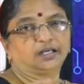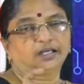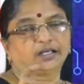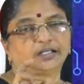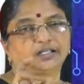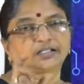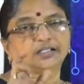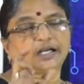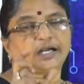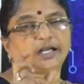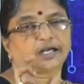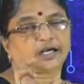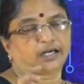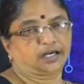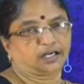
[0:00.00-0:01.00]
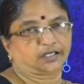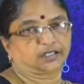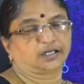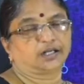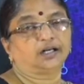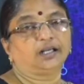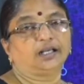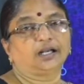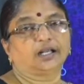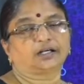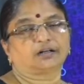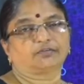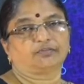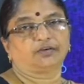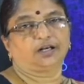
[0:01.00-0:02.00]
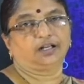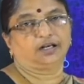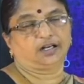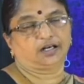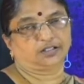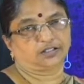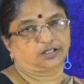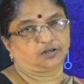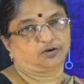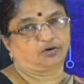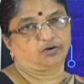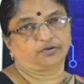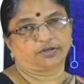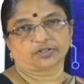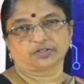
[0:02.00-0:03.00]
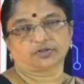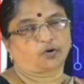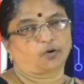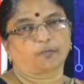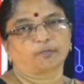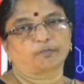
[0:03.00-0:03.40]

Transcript: inside a conductor, electric field intensity always 0.